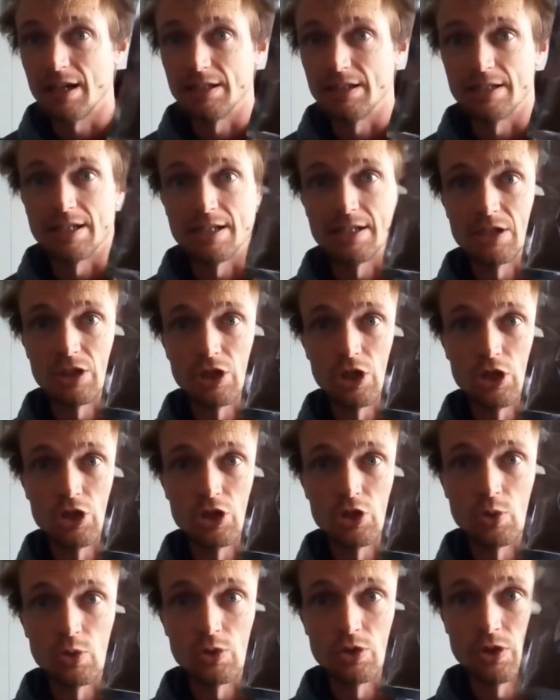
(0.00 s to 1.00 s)
There's a good
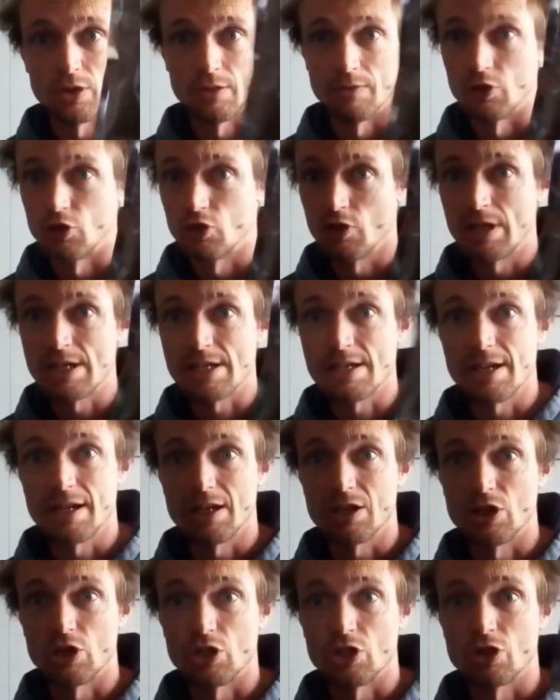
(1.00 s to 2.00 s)
source of a drink,
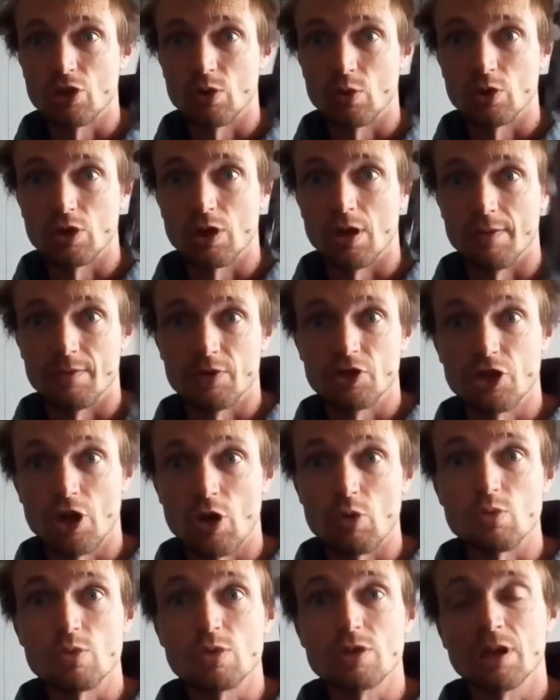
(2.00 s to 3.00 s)
good source of
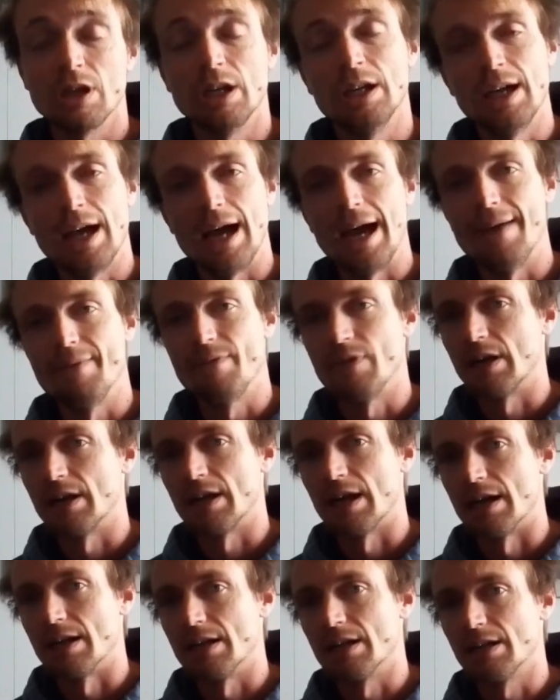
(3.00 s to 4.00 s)
salt, everything like
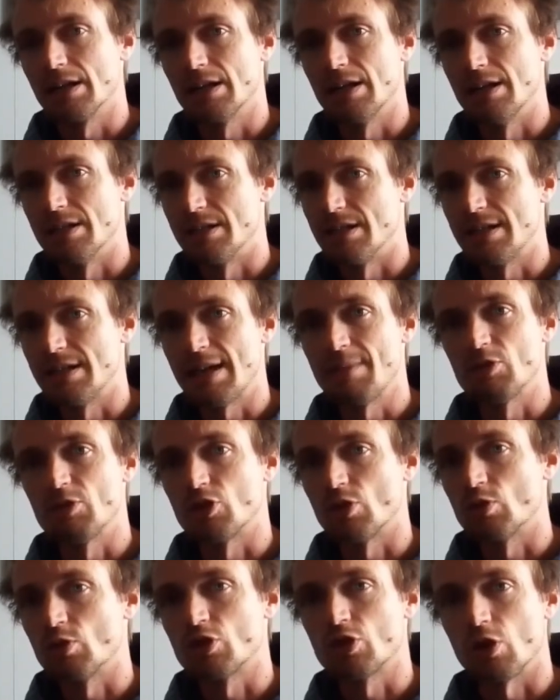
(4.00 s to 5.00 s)
that. It's the same as
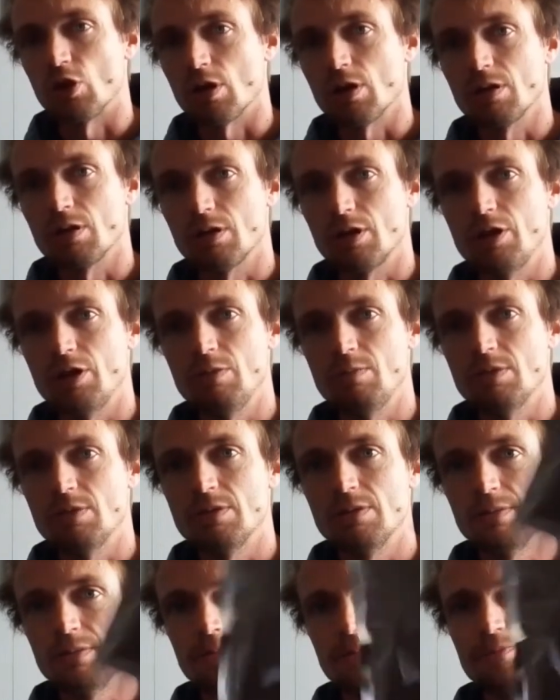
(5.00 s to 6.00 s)
those stock cubes,
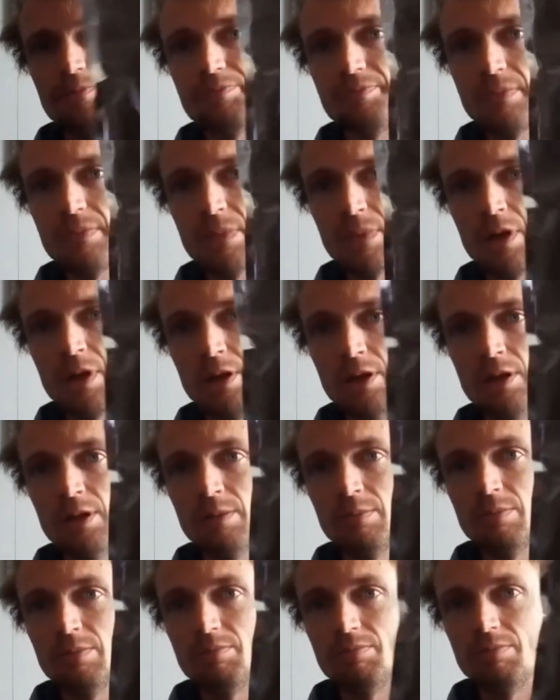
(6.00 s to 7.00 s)

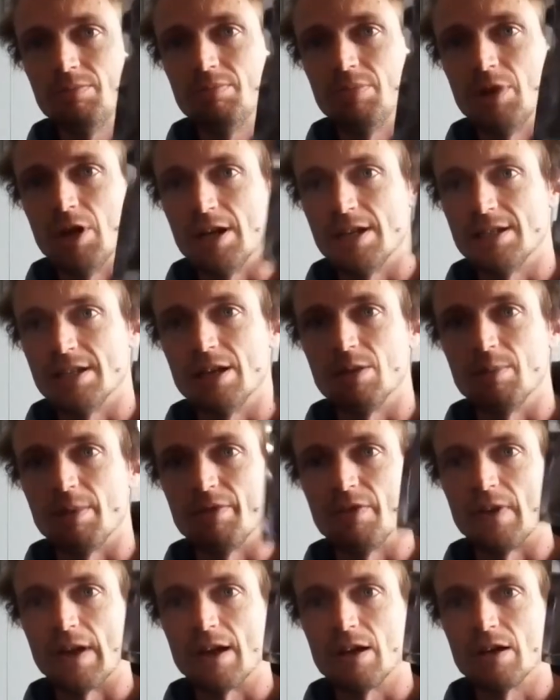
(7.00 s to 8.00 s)
but it's a little bit
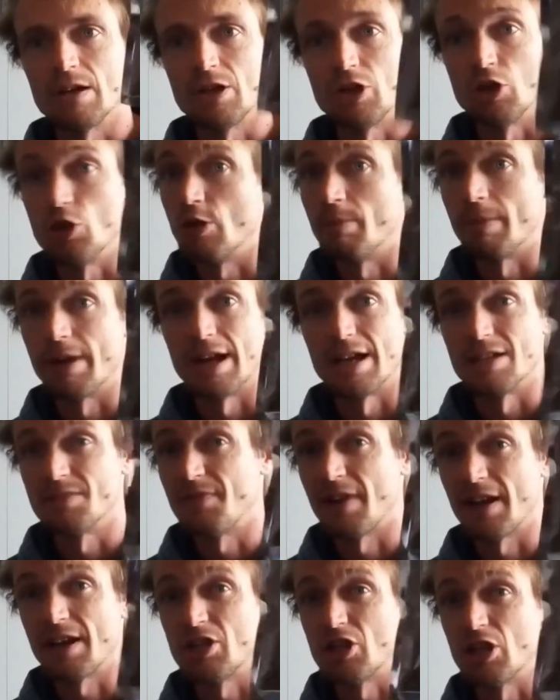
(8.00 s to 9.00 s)
thicker, and you can make it as
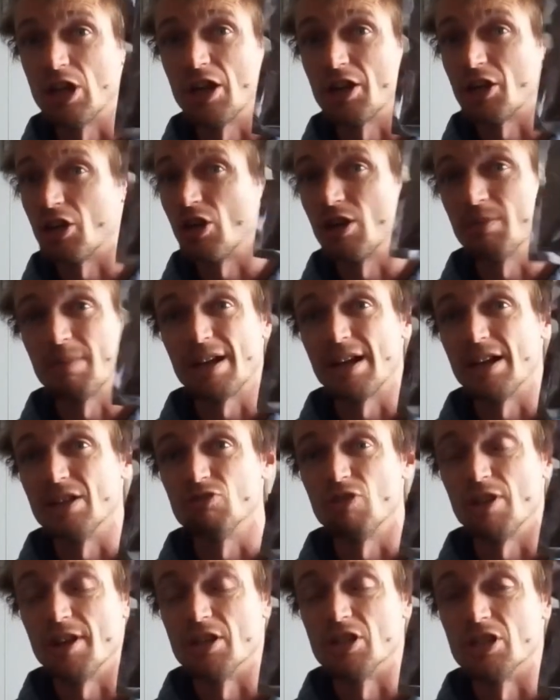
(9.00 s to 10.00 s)
thick as you like, you can make it as
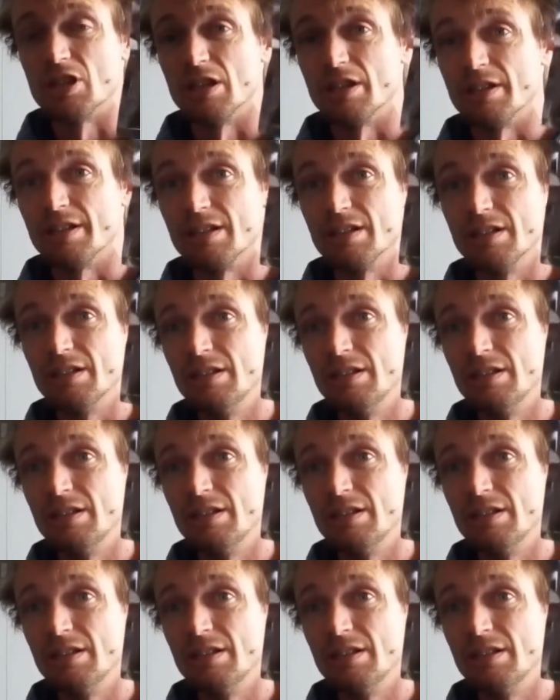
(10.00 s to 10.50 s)
runny as you like.